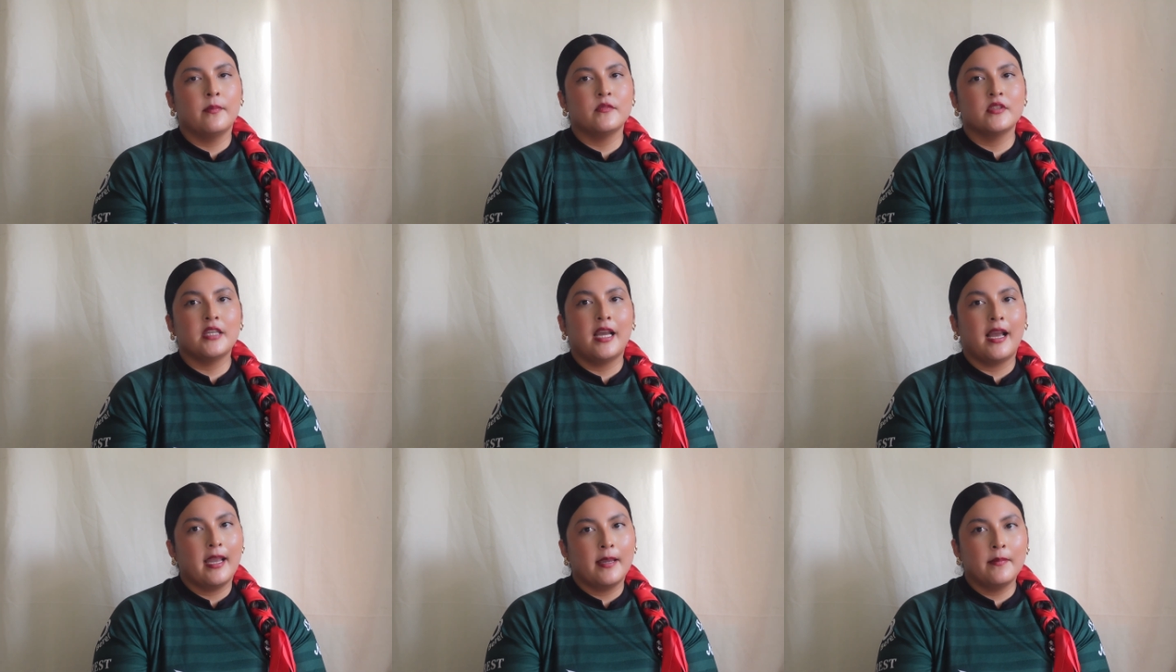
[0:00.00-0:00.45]

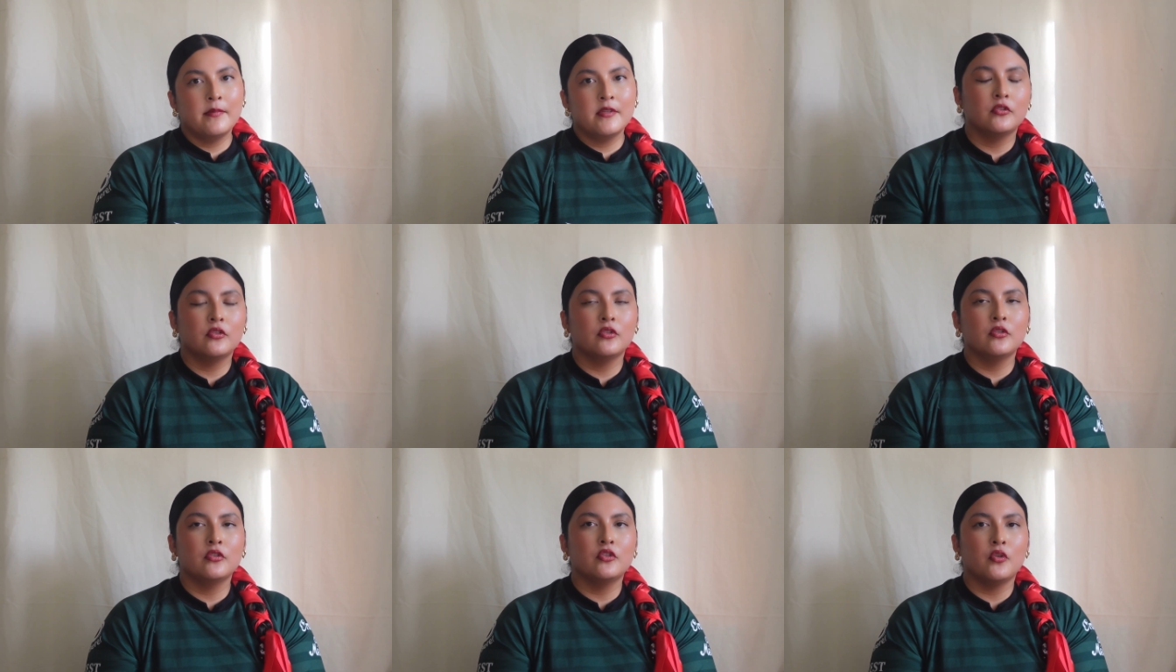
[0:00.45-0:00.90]
time
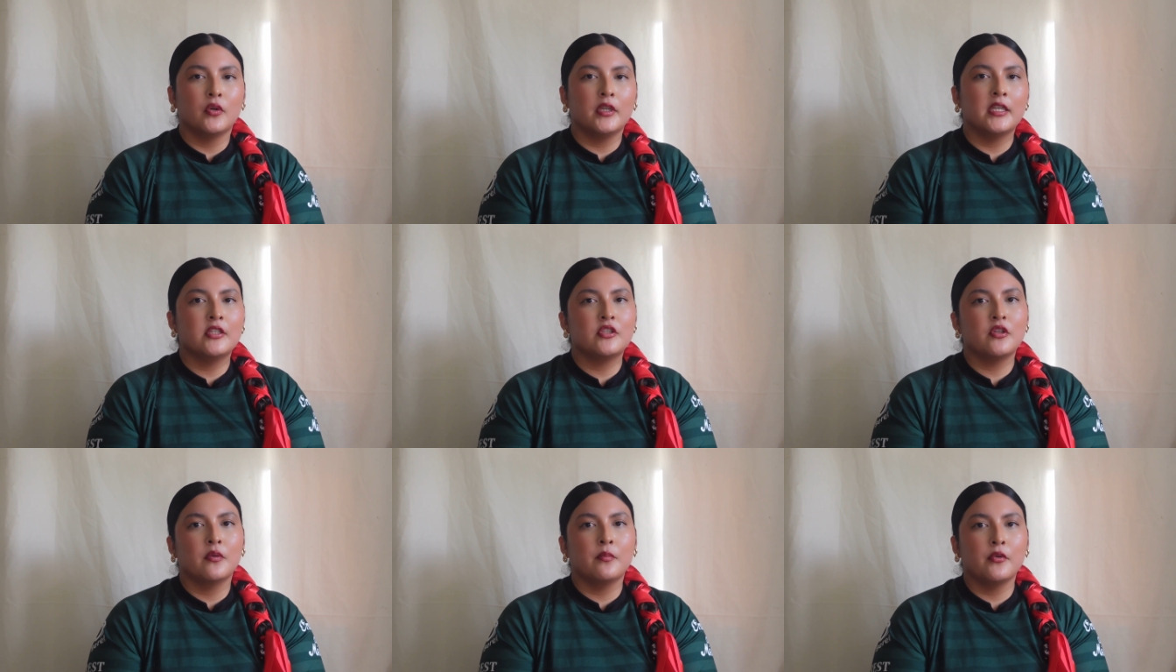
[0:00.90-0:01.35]
to join
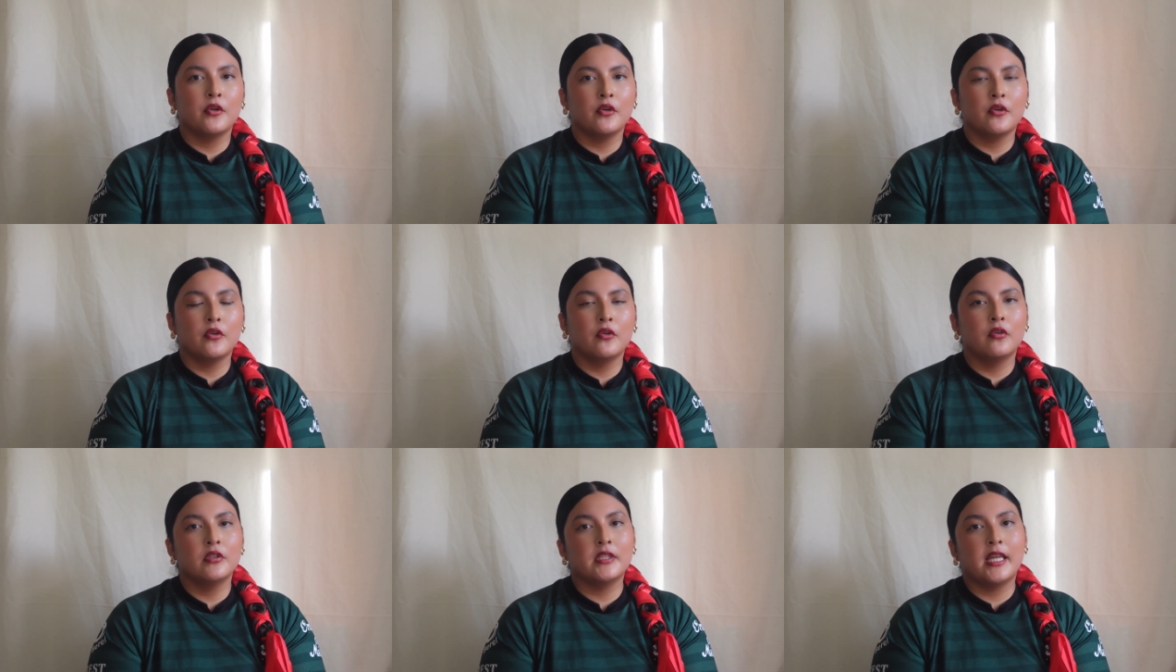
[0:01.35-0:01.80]

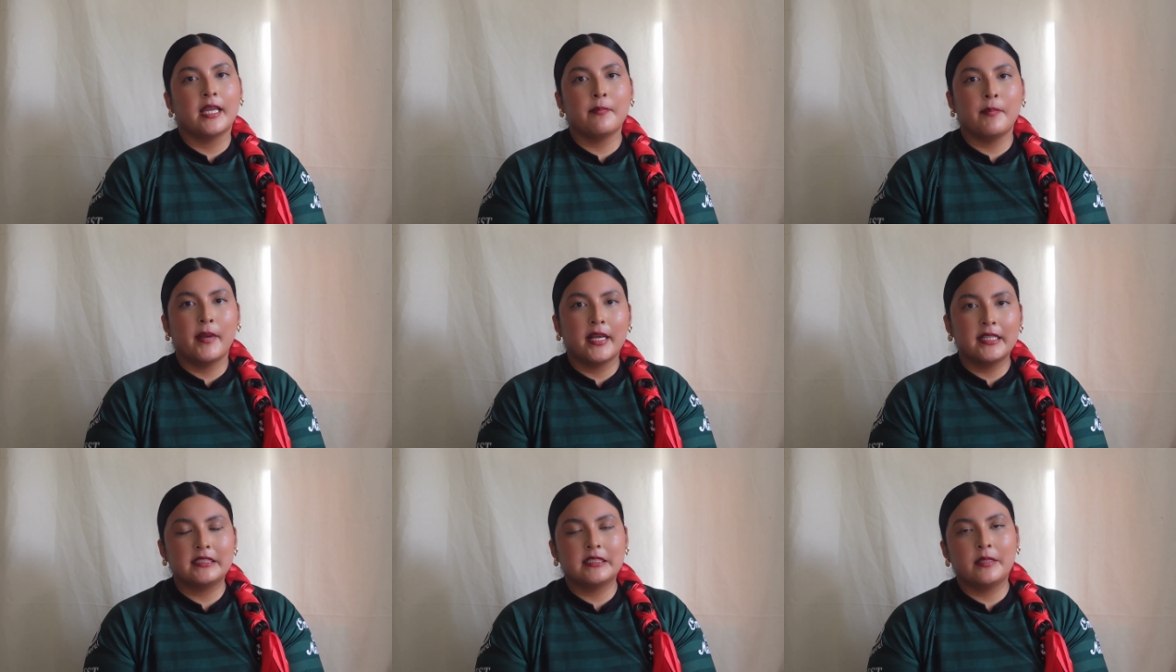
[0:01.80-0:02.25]
intramural like
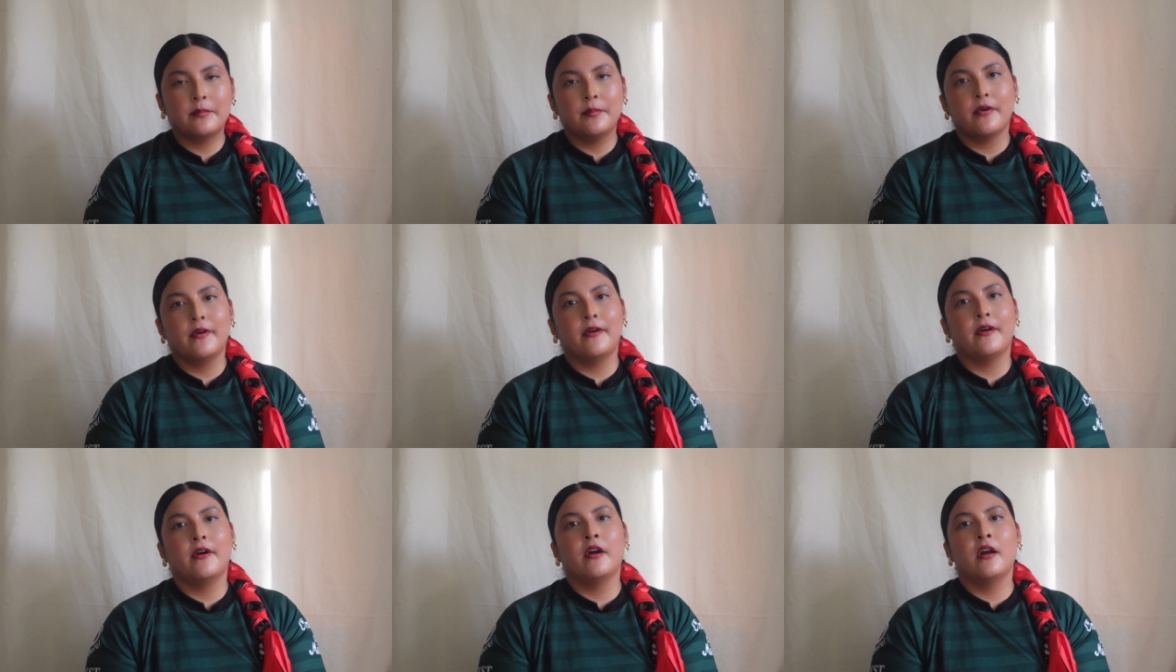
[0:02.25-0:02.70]

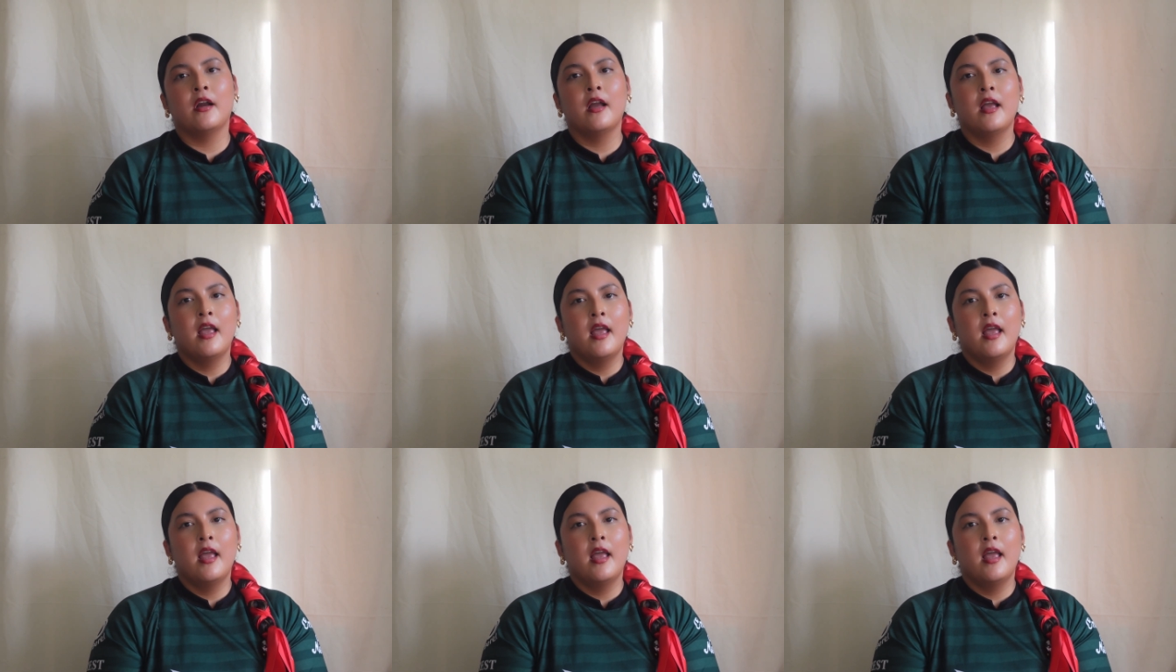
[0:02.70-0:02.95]
basketball.